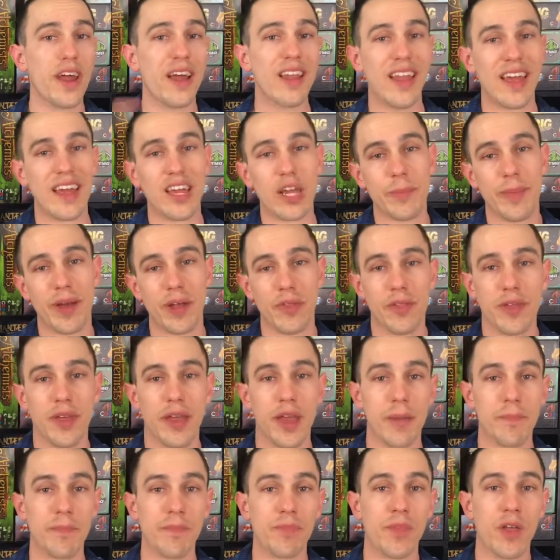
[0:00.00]
I like about the
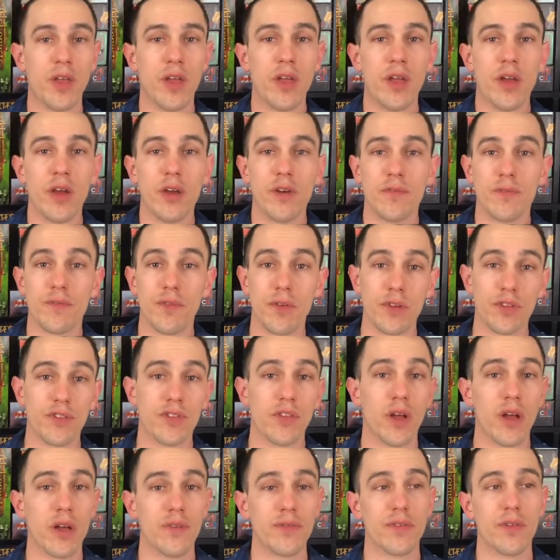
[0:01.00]
game. First
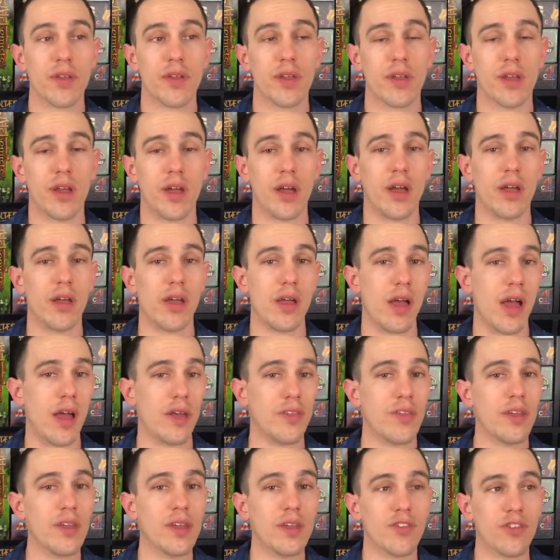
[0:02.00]
off, I
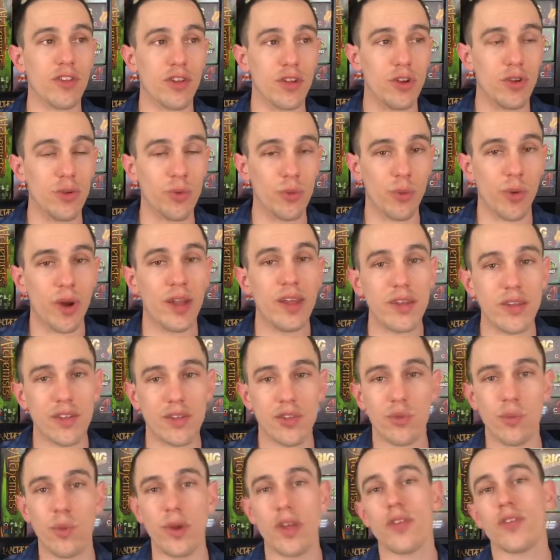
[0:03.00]
think it's a great
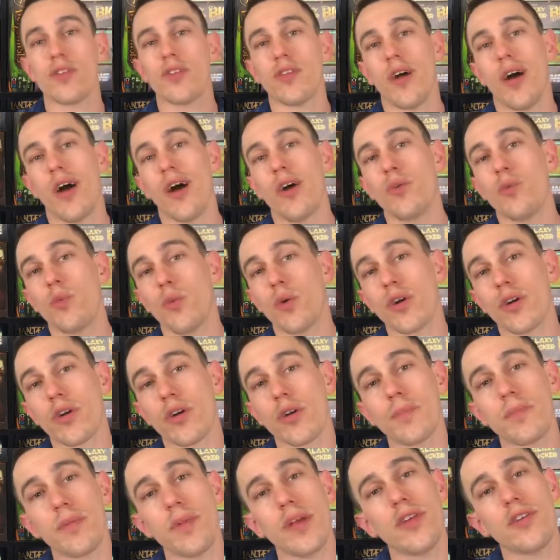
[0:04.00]
twist on
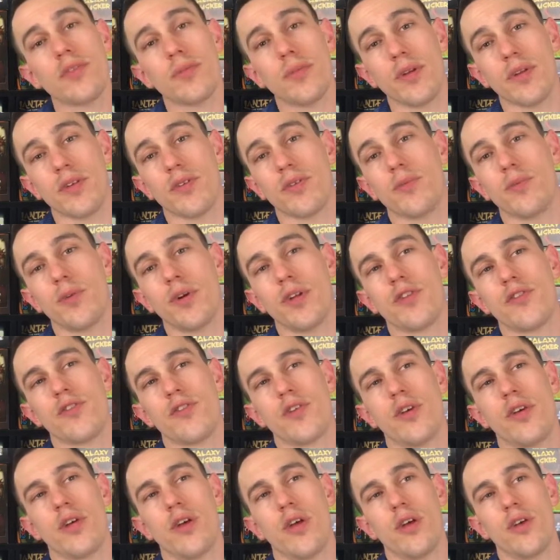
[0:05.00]
worker placement,
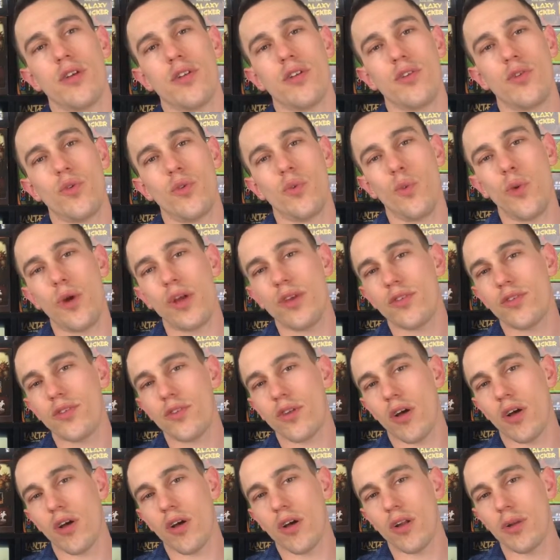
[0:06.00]
which twist
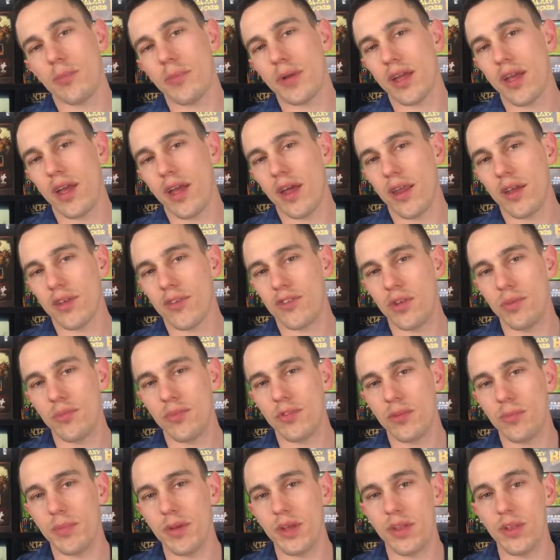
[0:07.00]
on a mechanic seems
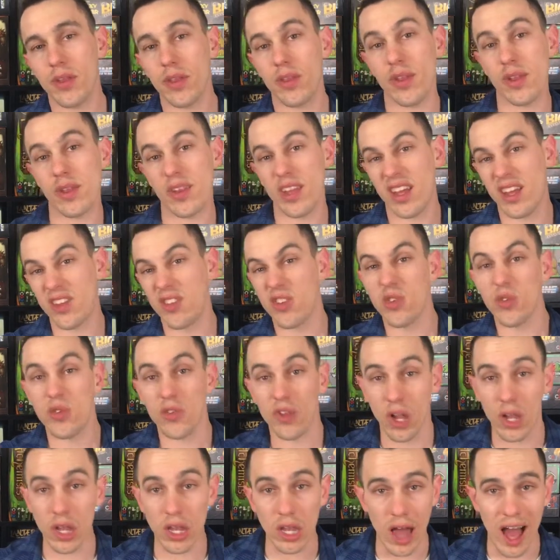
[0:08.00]
to be the thing that gets
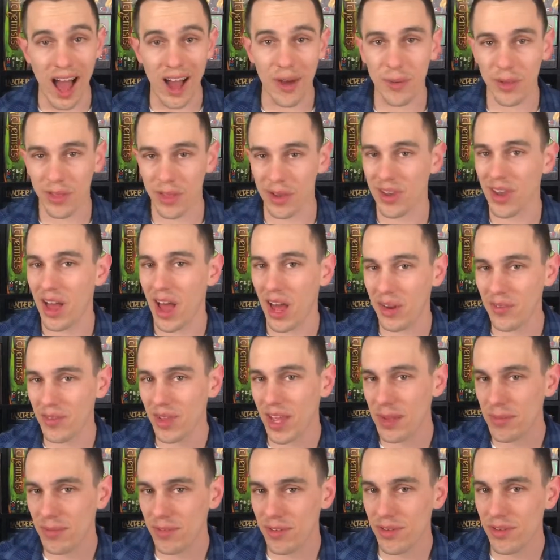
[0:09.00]
used a lot with a lot of
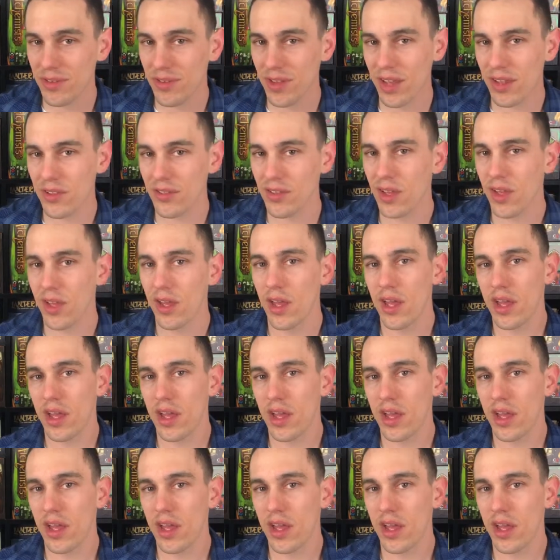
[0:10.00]
games these days.